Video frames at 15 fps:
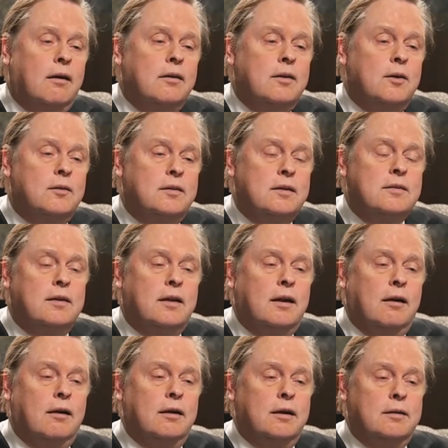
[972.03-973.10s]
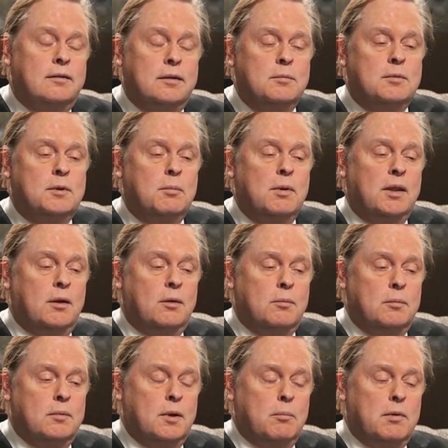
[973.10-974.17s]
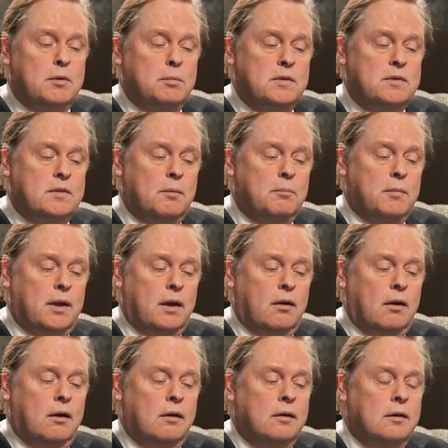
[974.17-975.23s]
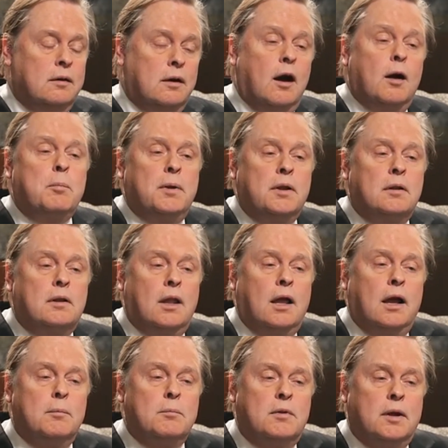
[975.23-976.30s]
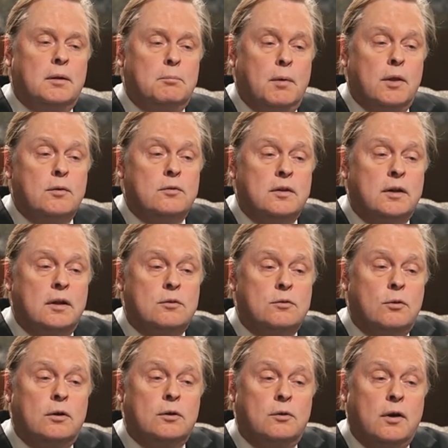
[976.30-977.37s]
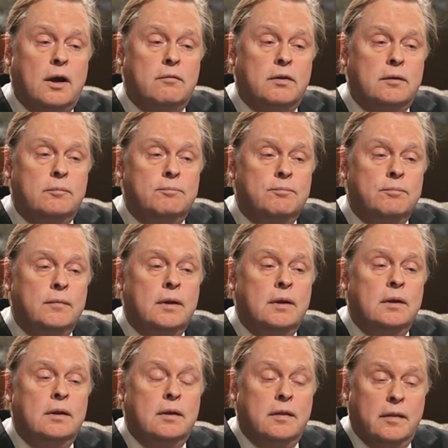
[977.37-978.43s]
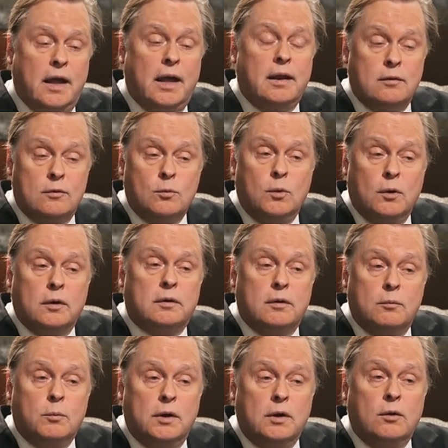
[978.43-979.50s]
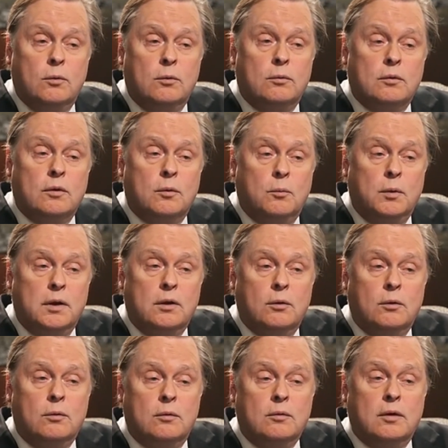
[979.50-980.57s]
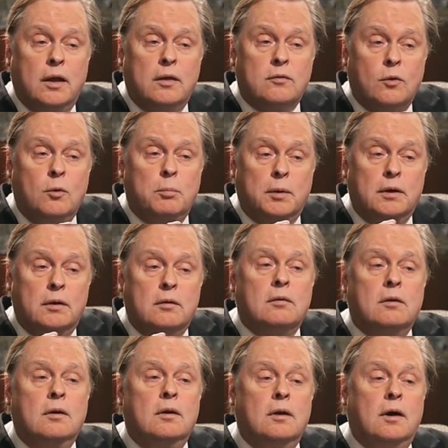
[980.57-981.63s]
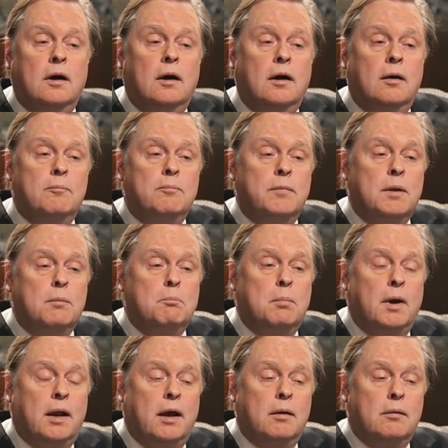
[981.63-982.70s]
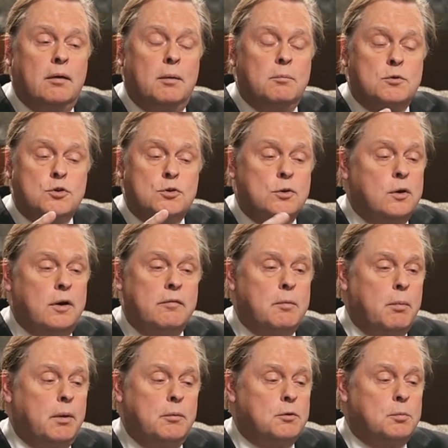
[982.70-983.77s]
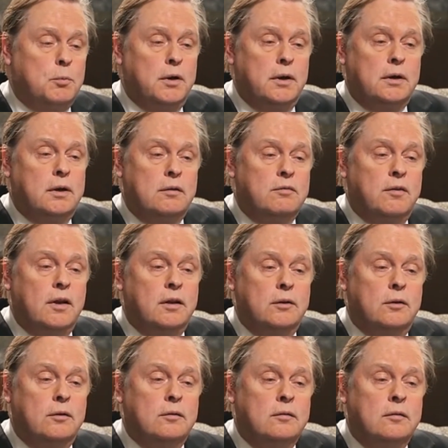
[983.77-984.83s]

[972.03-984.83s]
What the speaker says: there things that are, it seems to me there must be some that are uphill climbs, like Mothers Against Drunk Driving. That has worked. The window has opened, but I'm sure everybody was predicting failure.